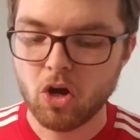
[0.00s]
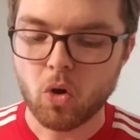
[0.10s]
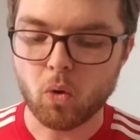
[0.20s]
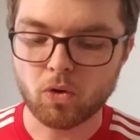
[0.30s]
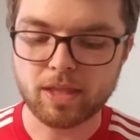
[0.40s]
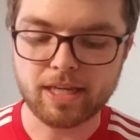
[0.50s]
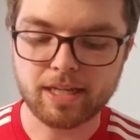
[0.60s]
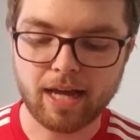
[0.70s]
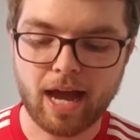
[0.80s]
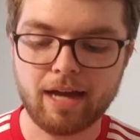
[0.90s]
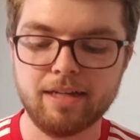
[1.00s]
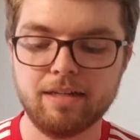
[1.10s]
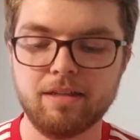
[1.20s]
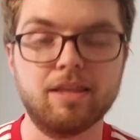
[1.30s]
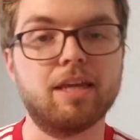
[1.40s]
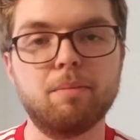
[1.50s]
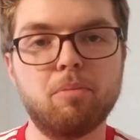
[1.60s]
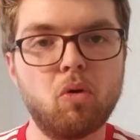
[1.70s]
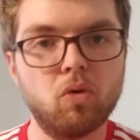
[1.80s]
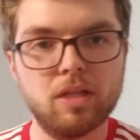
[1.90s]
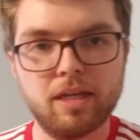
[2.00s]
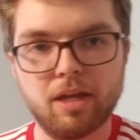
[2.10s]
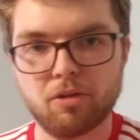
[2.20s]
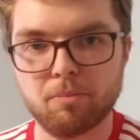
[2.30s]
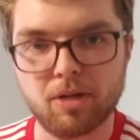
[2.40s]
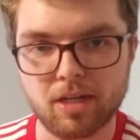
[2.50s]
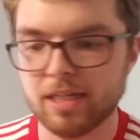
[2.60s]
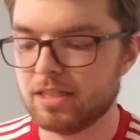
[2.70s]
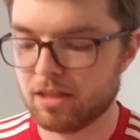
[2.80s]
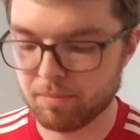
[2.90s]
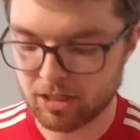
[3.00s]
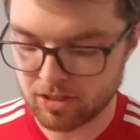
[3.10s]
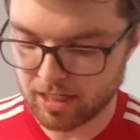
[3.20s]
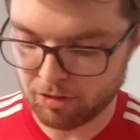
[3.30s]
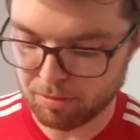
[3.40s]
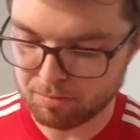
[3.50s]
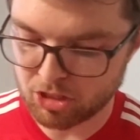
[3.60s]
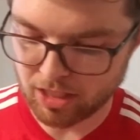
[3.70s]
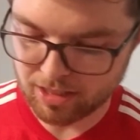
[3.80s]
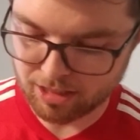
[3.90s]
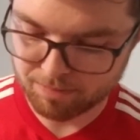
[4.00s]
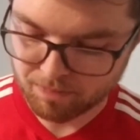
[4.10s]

Or they can pull another monkey into the middle to help them chase.